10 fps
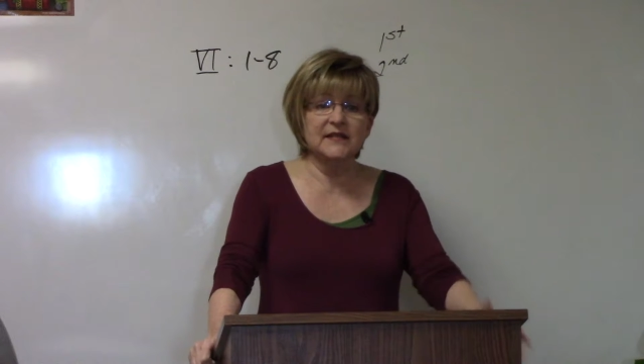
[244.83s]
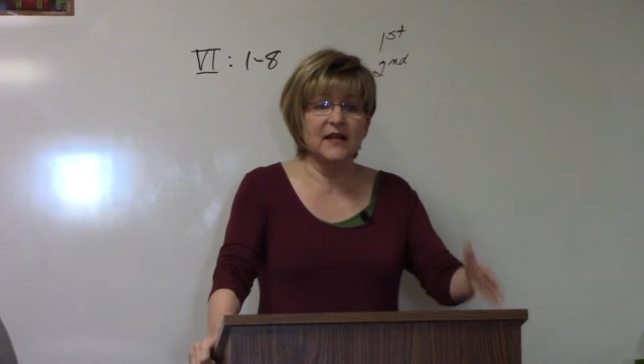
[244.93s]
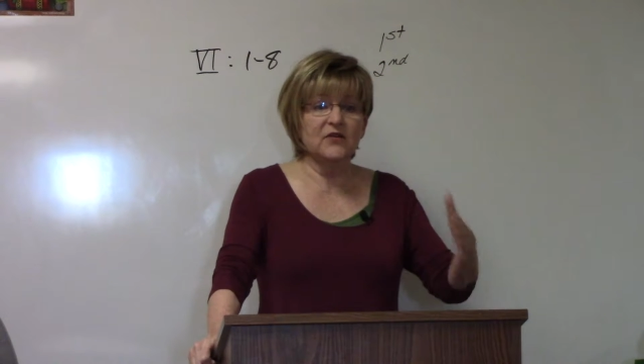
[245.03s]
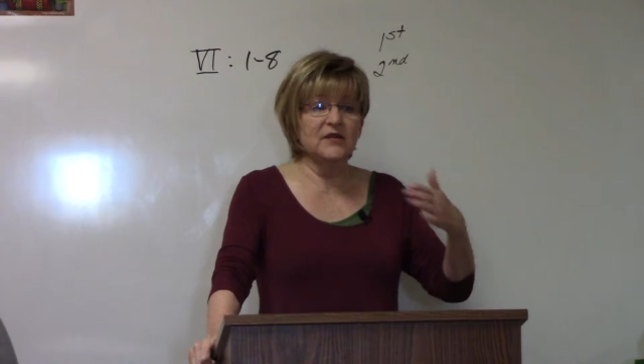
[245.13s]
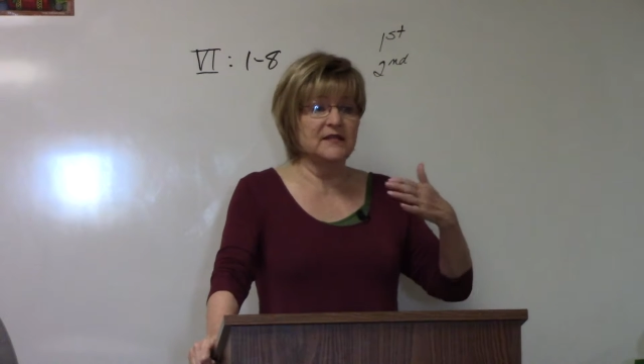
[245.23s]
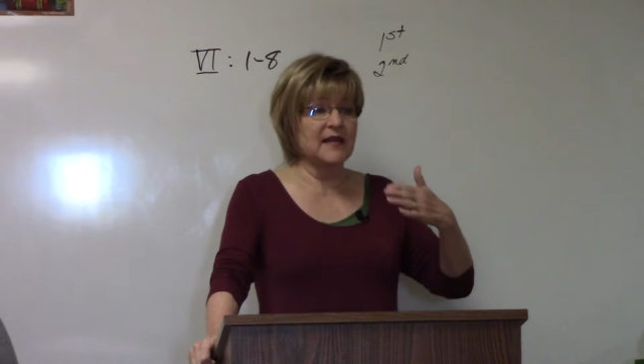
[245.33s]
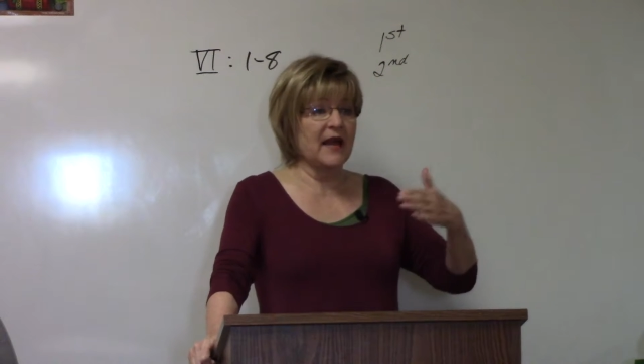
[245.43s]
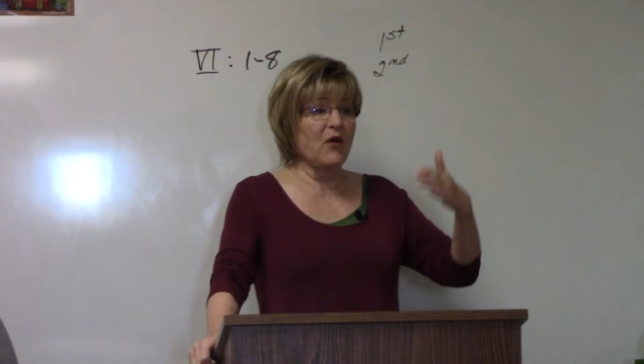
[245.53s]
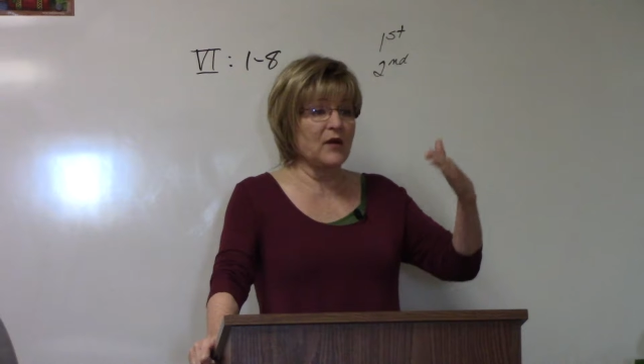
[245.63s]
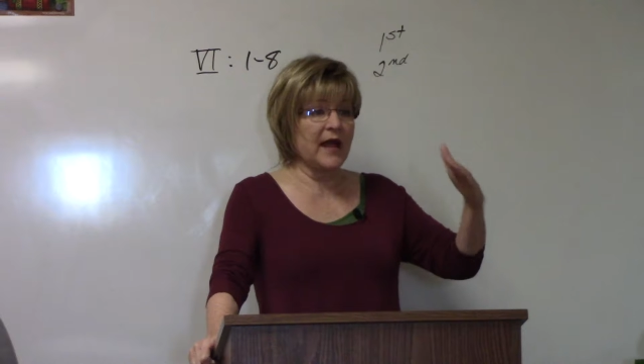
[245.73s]
They couldn't
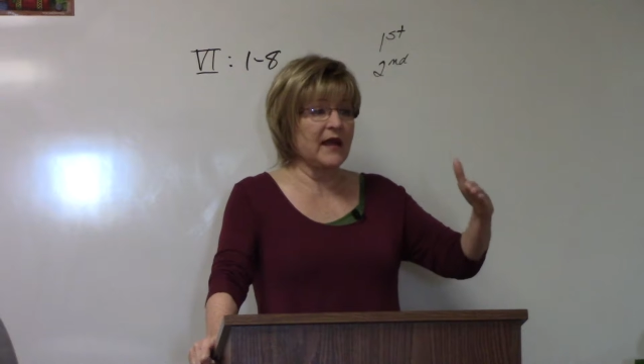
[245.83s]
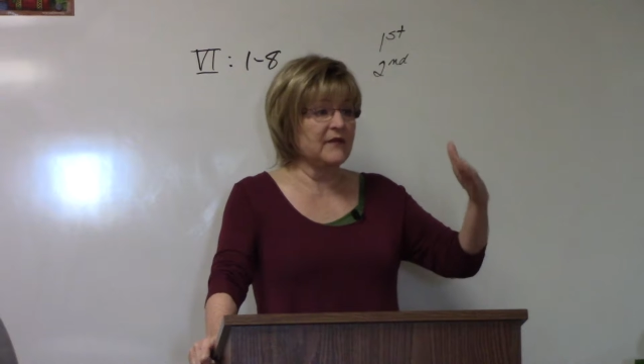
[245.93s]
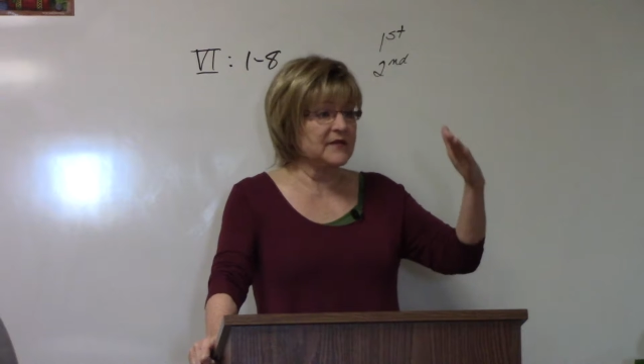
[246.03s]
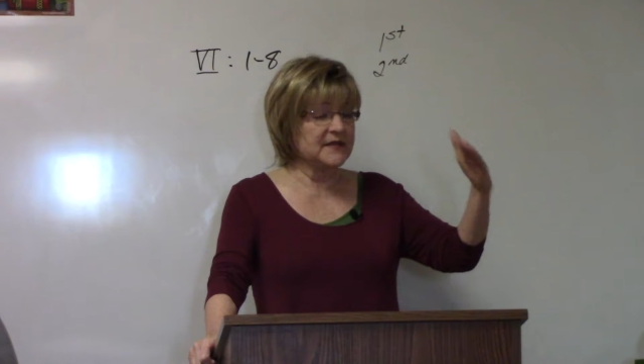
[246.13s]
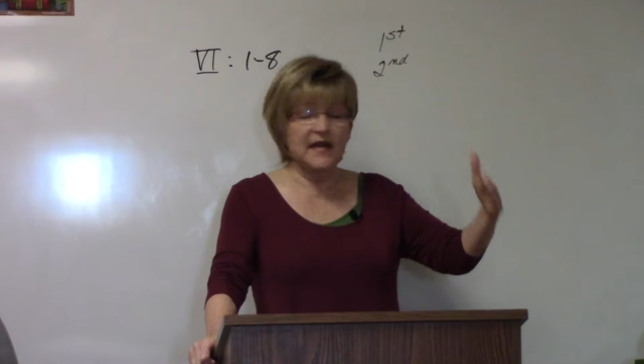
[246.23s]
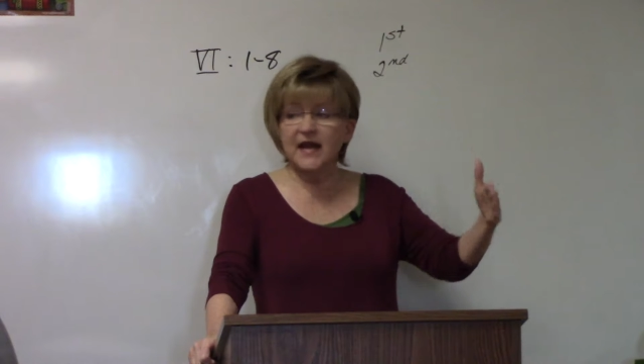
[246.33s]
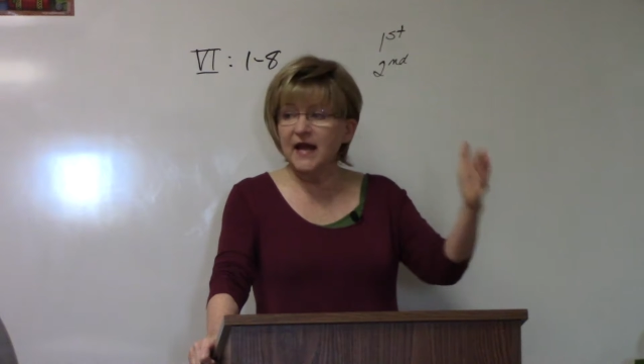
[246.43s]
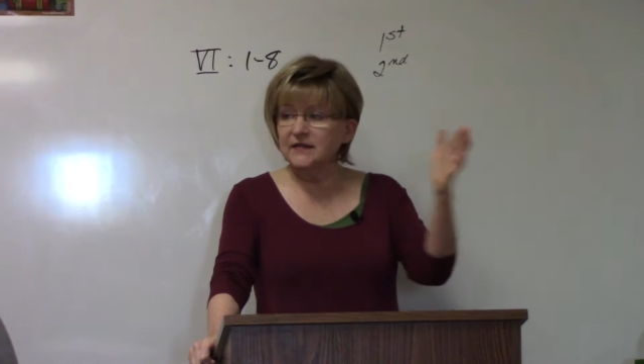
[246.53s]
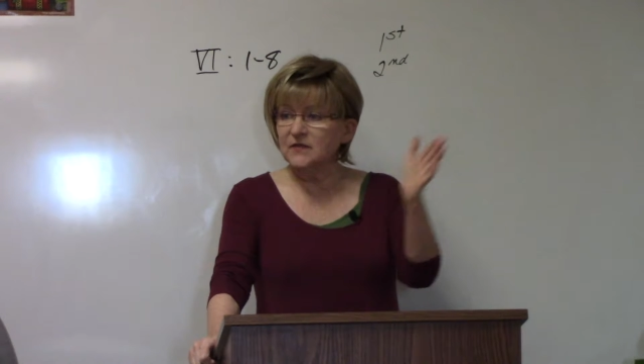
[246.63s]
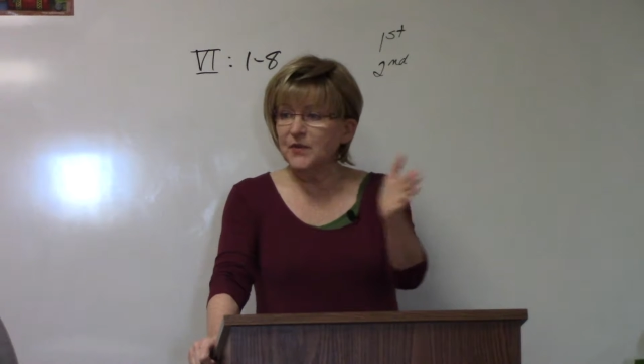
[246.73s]
say, okay, every state
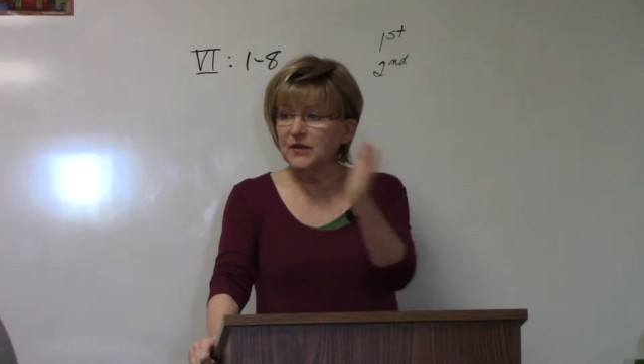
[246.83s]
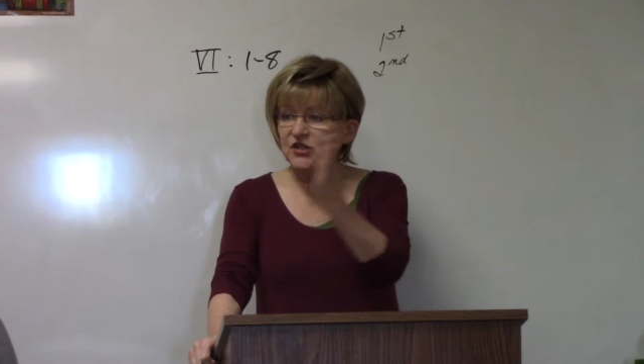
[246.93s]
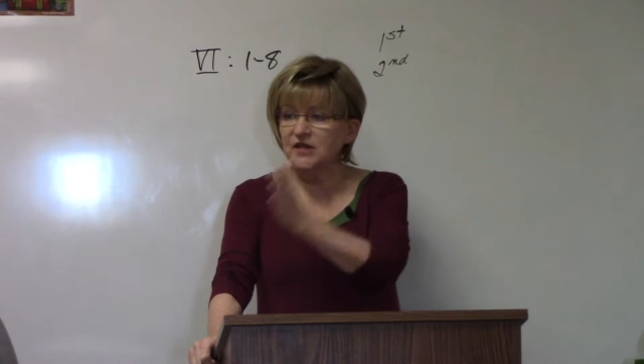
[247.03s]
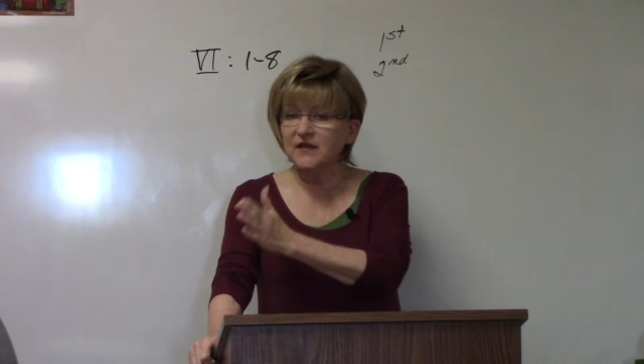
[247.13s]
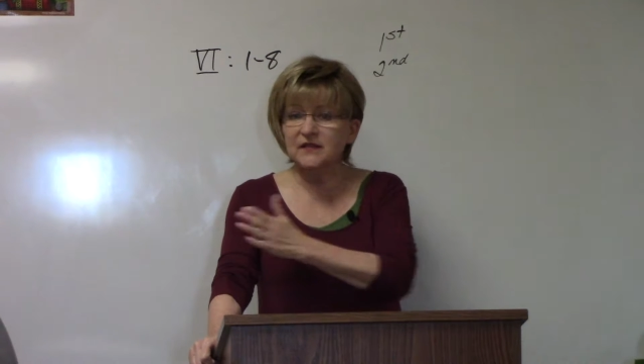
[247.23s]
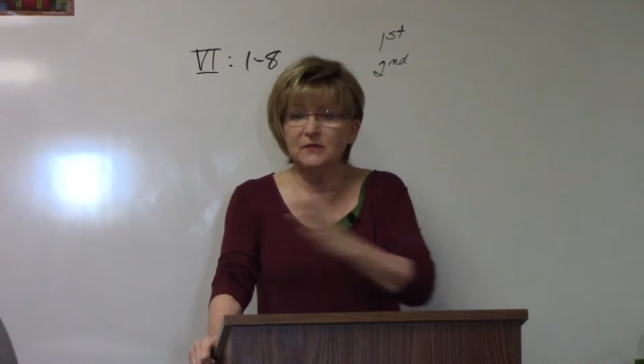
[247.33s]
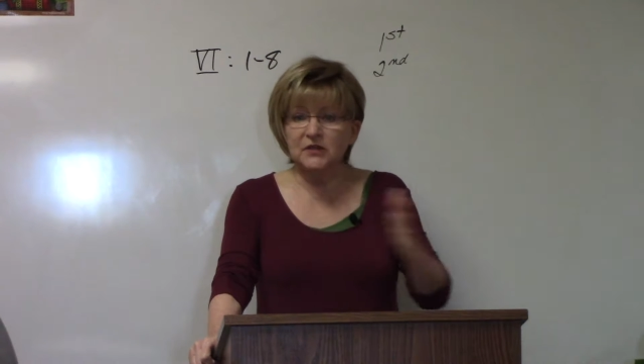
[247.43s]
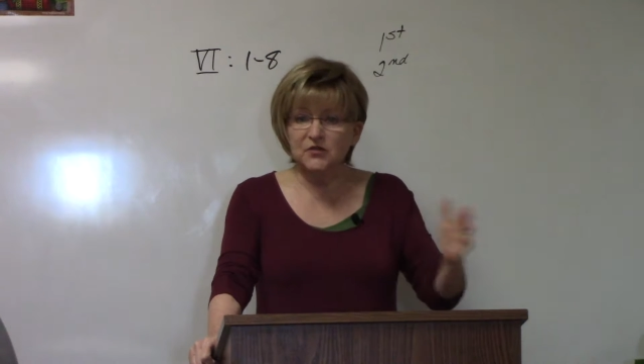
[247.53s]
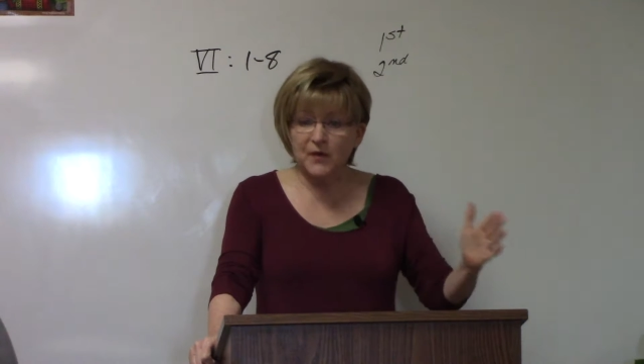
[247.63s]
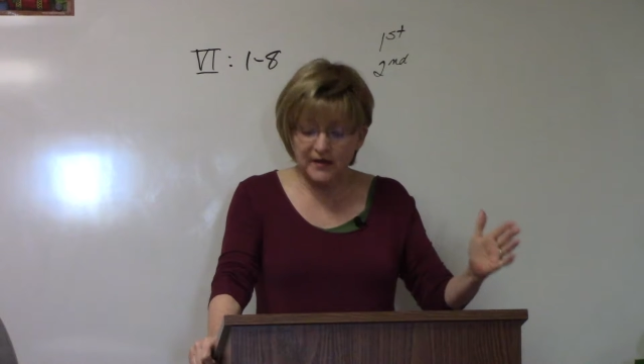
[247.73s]
has to pitch in this
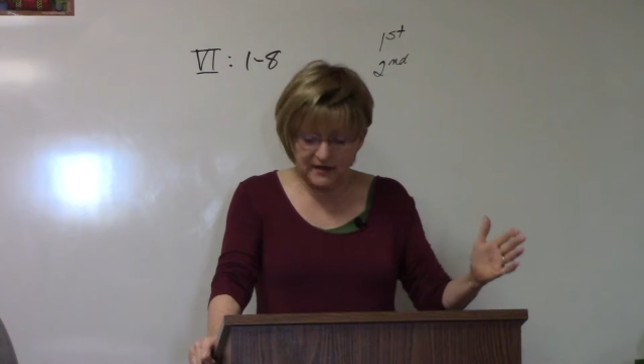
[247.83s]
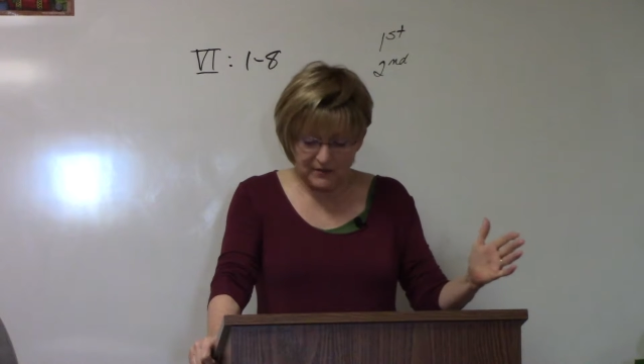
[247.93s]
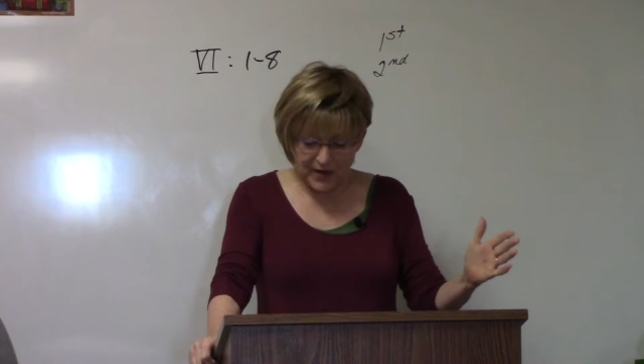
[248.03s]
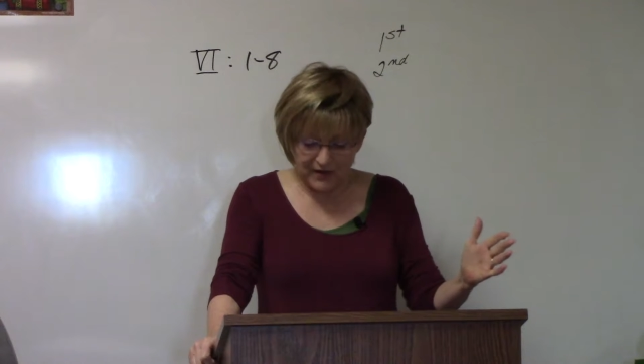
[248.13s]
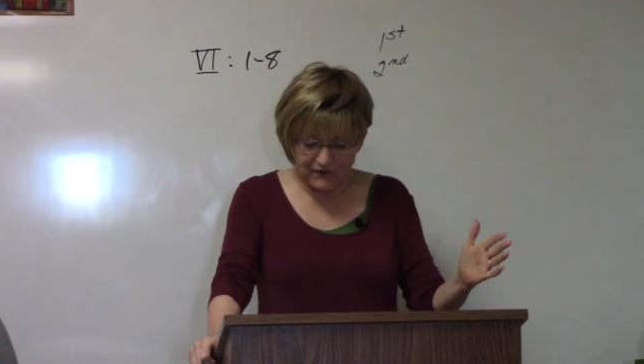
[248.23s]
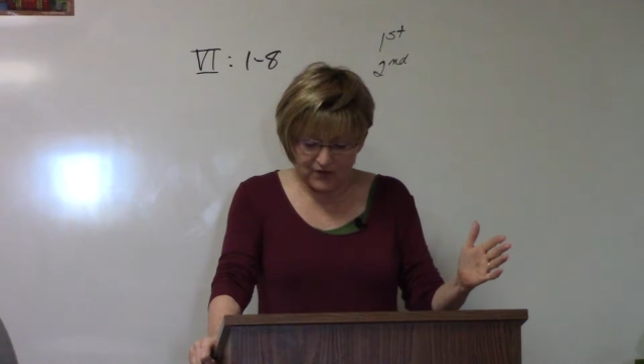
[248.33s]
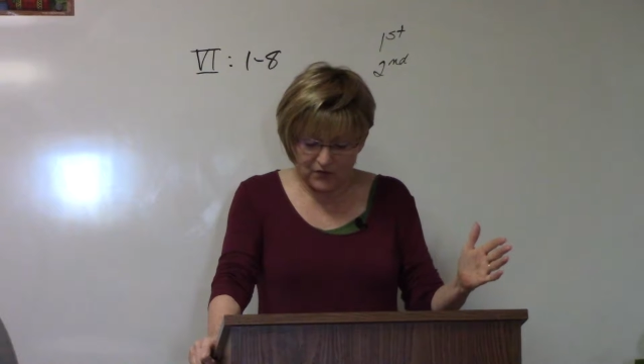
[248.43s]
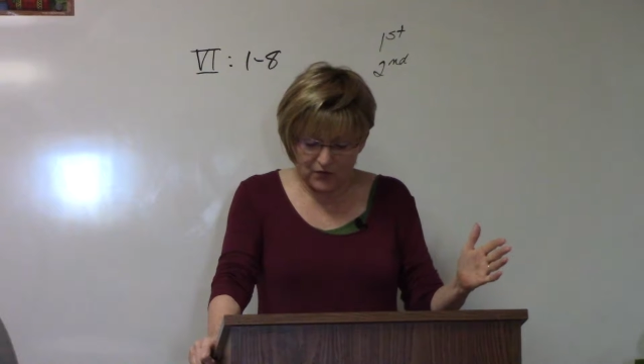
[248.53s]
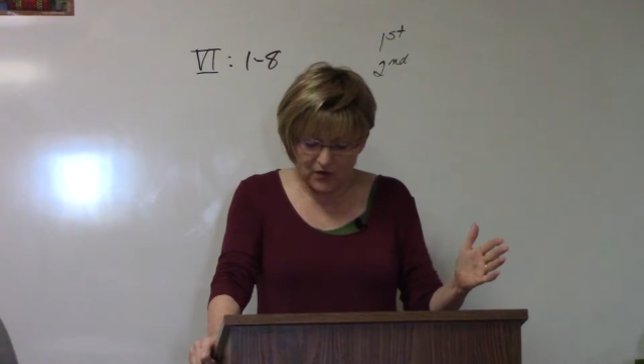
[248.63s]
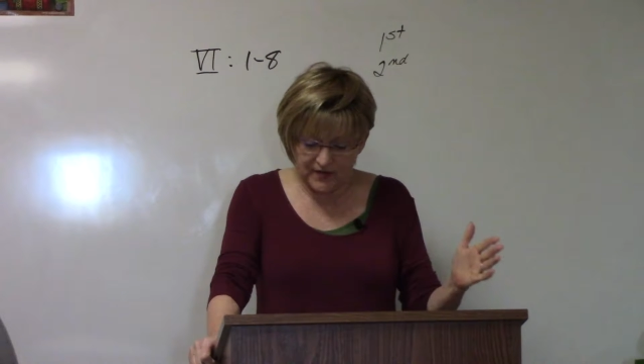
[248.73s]
much money to pay for the
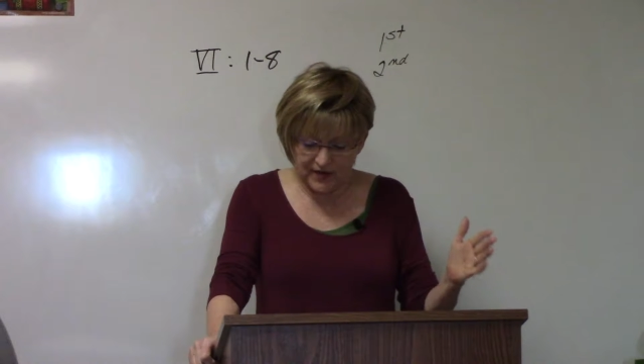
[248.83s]
war.